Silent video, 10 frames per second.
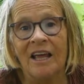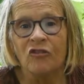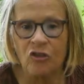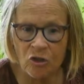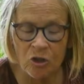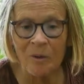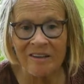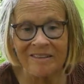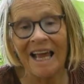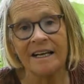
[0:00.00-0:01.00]
So you know
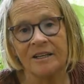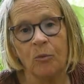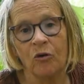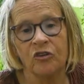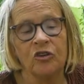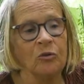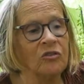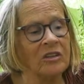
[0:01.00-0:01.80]
exactly what to use,